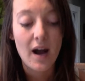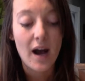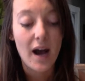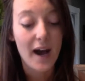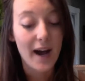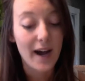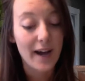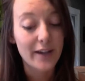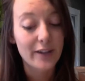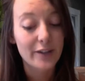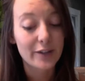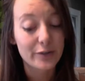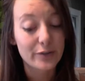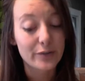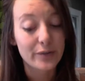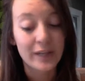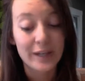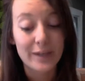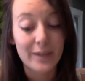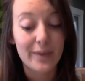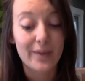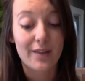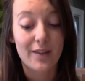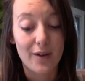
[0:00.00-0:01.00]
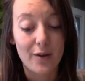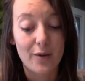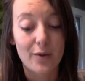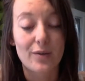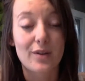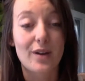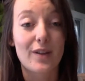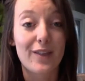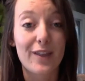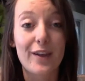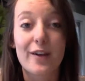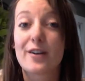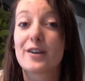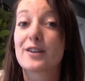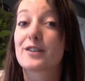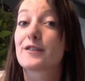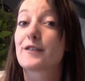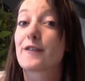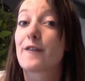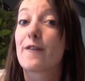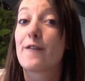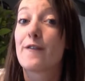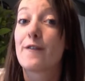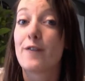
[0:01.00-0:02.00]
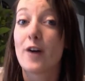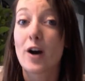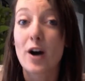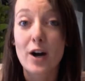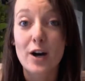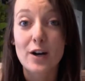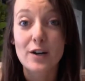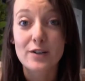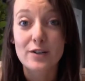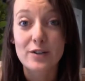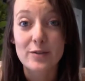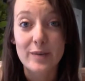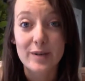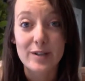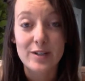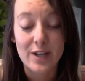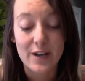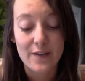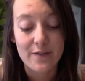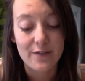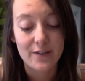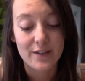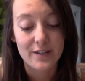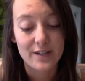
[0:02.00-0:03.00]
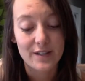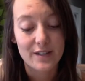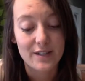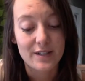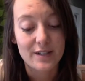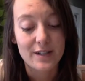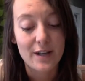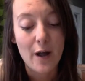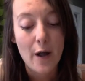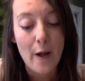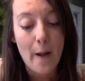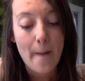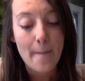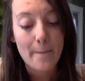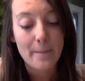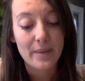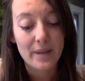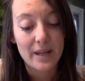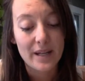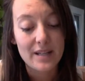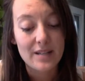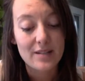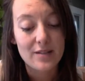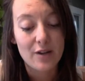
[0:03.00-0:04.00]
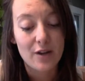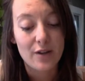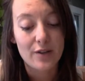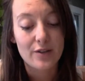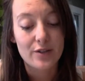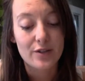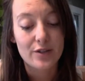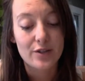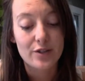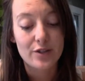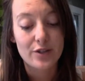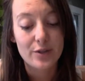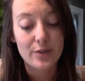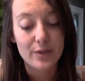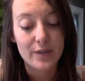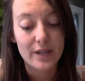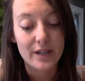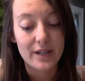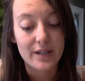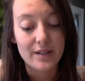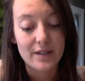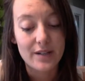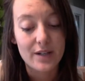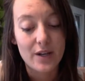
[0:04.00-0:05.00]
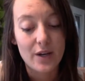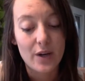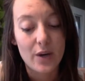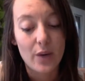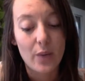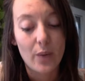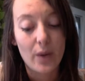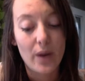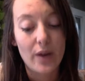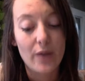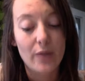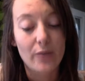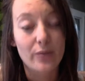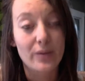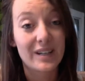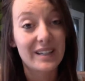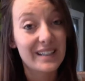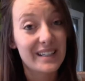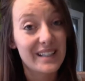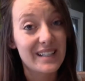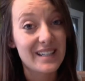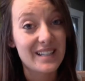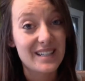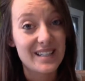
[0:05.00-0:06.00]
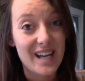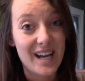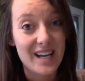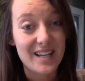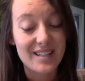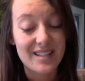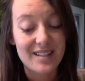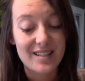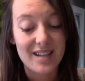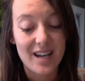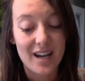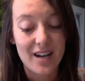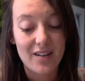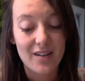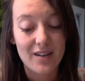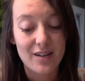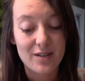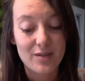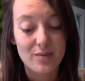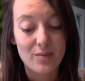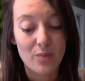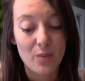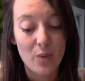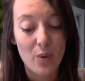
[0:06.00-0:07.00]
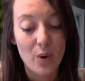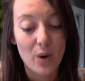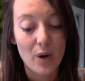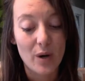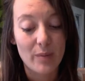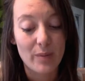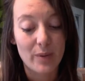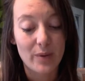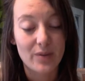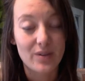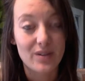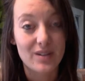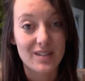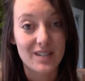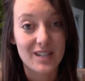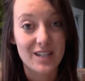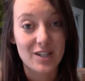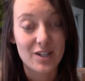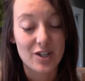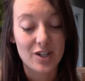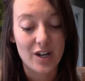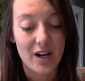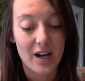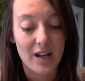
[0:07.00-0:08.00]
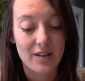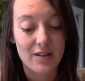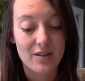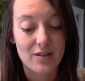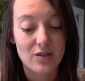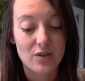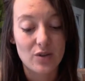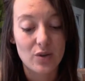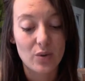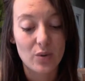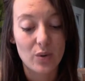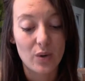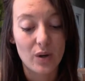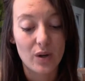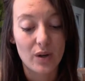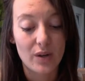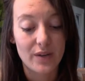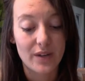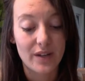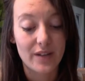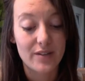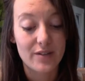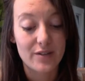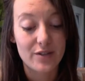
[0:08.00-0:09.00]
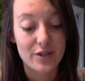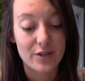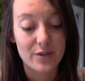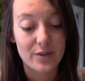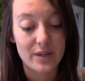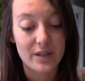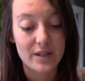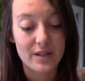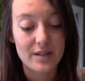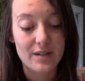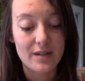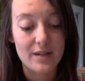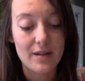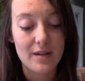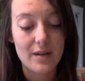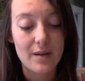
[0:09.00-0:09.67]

I agree with you that there is far too much emphasis placed on the student when really the tests tell us more about the teacher and the school than the student.